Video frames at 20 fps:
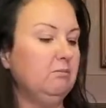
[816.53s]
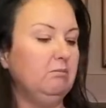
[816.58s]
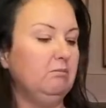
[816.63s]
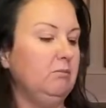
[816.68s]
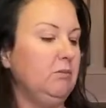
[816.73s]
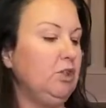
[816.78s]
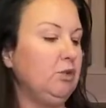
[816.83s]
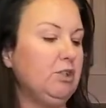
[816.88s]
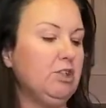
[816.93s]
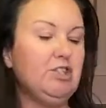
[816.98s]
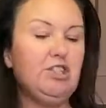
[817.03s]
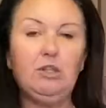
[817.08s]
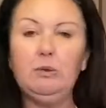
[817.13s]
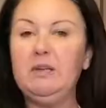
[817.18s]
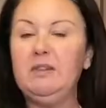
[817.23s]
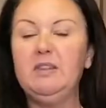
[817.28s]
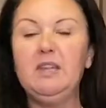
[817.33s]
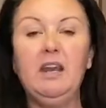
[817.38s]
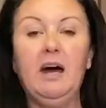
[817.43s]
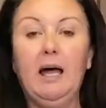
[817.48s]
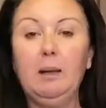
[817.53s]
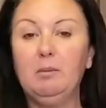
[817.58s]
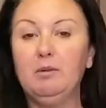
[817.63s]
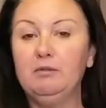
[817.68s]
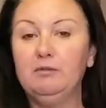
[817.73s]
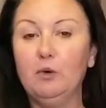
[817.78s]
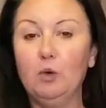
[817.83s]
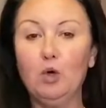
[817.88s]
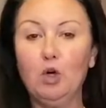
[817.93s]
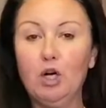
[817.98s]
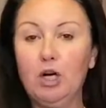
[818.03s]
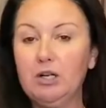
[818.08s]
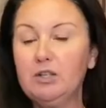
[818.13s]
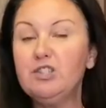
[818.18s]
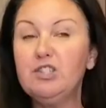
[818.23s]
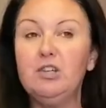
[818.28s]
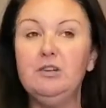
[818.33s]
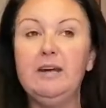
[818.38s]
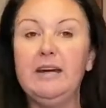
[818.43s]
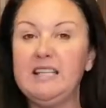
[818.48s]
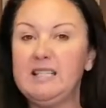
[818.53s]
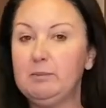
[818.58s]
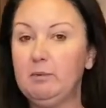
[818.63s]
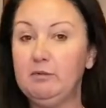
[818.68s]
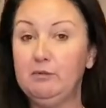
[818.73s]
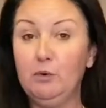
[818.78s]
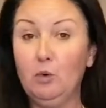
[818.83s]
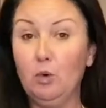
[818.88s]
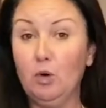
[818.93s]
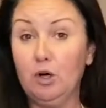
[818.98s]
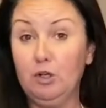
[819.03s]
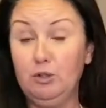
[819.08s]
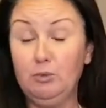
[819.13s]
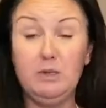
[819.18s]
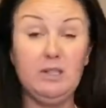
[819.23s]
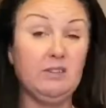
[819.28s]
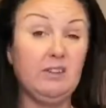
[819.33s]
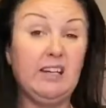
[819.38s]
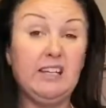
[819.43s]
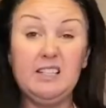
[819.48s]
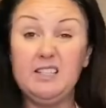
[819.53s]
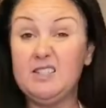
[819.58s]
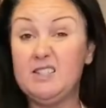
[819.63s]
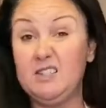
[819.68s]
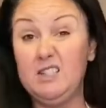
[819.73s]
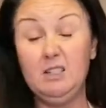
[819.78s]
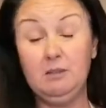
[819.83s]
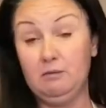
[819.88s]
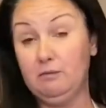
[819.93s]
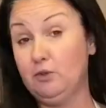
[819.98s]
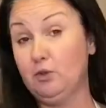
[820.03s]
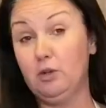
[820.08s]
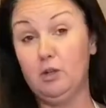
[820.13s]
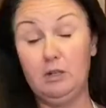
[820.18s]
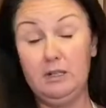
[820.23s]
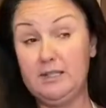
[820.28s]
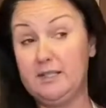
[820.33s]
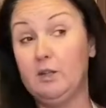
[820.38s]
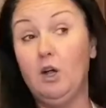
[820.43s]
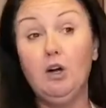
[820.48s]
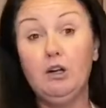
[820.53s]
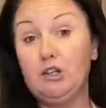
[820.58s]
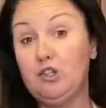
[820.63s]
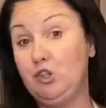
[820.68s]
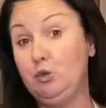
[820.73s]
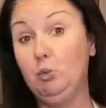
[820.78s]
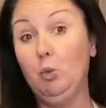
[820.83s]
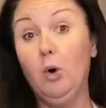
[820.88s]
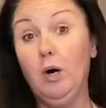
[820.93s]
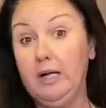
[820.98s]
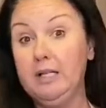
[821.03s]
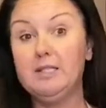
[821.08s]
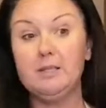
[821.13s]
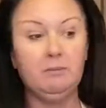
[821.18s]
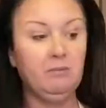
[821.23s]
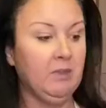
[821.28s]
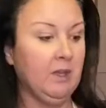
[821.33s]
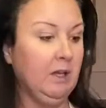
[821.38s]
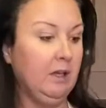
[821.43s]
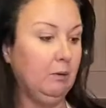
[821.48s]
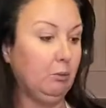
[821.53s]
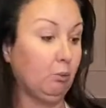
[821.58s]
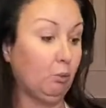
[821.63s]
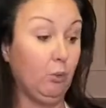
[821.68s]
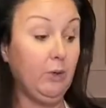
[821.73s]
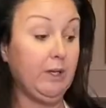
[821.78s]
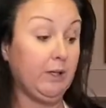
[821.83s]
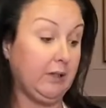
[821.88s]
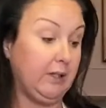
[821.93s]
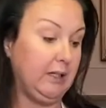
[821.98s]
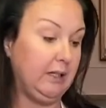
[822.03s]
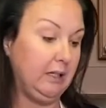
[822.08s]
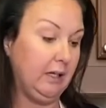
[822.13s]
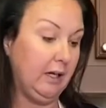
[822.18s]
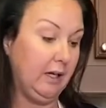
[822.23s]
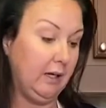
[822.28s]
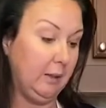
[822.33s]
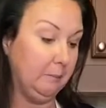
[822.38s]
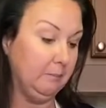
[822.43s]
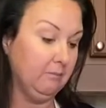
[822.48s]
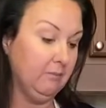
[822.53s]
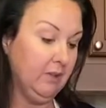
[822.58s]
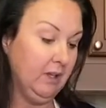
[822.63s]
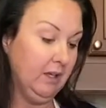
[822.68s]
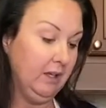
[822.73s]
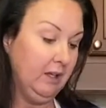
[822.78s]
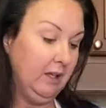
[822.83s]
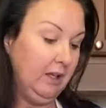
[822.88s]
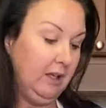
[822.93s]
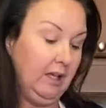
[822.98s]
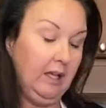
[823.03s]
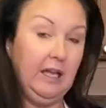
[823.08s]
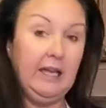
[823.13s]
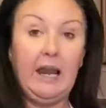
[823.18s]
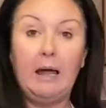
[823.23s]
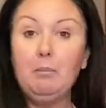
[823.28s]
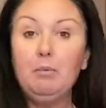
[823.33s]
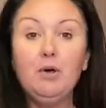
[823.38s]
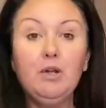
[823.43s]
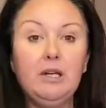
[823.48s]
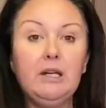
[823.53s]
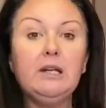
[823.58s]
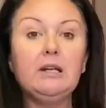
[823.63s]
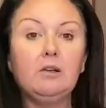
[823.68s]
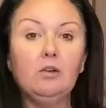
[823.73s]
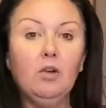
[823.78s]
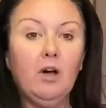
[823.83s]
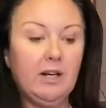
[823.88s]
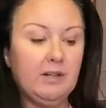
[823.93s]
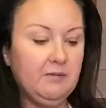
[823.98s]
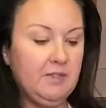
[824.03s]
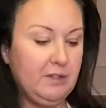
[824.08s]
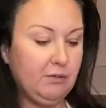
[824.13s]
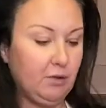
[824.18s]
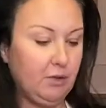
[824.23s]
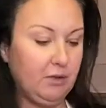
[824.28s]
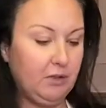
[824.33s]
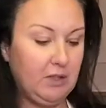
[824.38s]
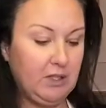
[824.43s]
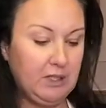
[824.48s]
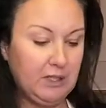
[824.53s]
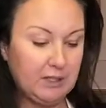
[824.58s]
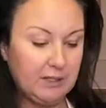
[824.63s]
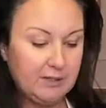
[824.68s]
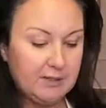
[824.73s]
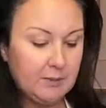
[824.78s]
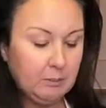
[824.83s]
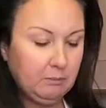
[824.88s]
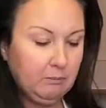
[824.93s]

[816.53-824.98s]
You can do it the night before, 2 days before. You can let it sit for as long as you want, really. And I put it in a lot of different things.